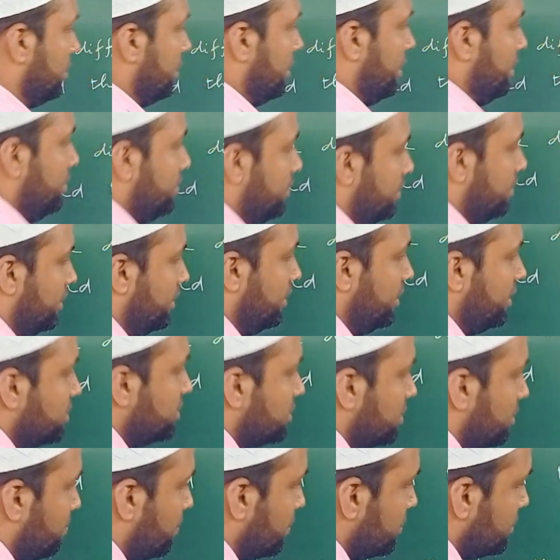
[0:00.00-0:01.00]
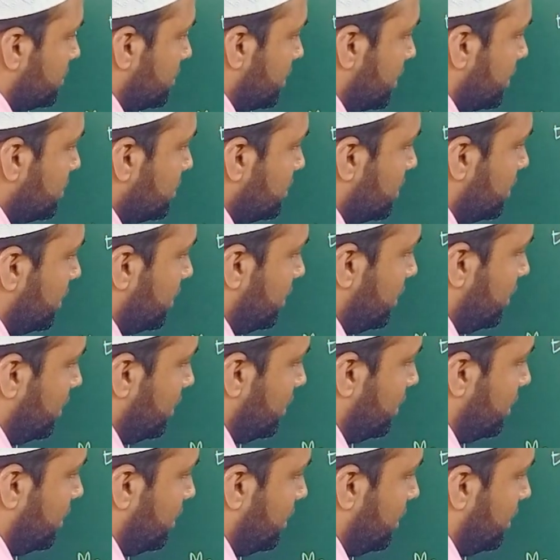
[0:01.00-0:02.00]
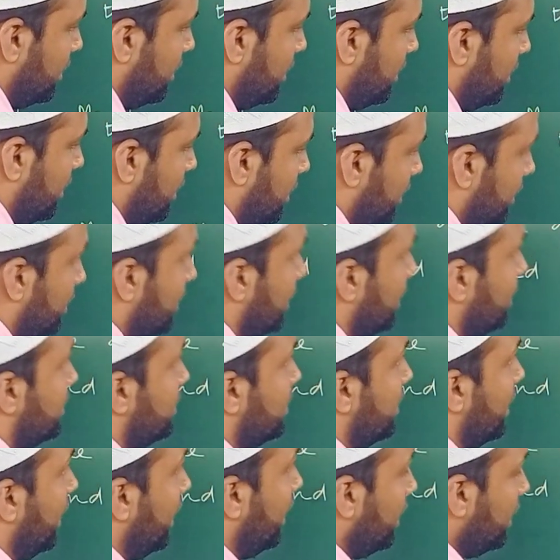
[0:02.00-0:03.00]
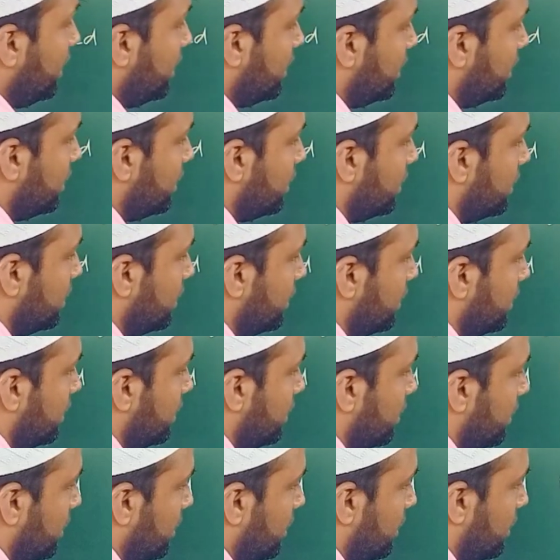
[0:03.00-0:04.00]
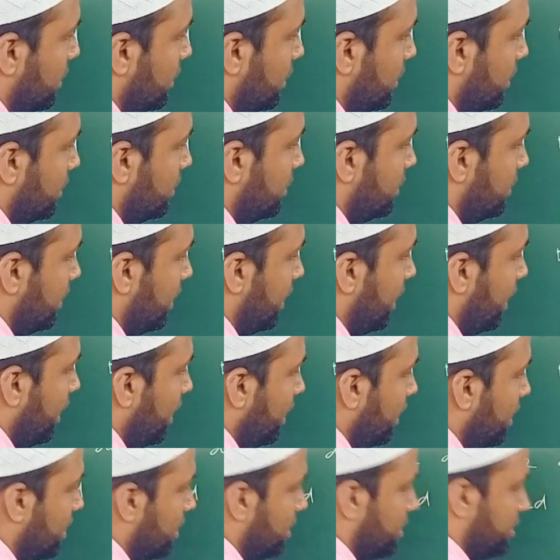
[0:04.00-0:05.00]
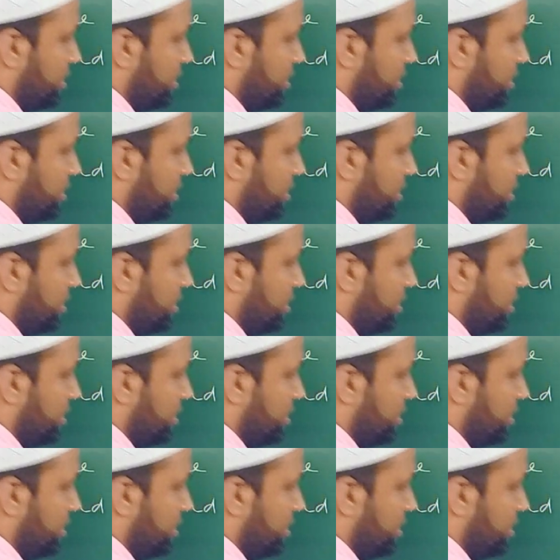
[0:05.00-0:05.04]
and it is represented as delta AM.